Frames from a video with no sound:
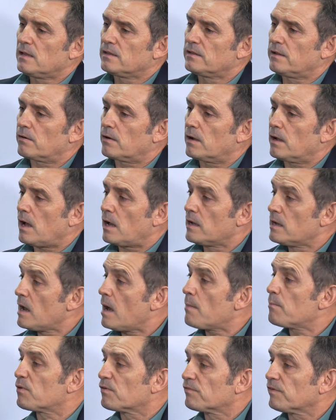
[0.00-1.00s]
There are a
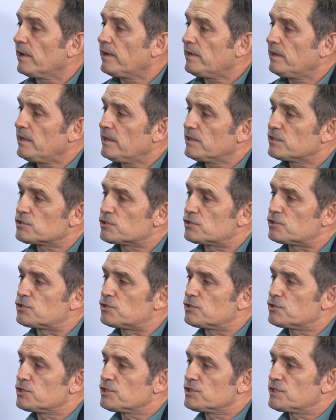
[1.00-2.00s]
number of lending
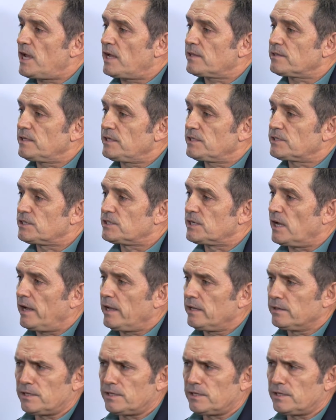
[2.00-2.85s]
institutions out there today,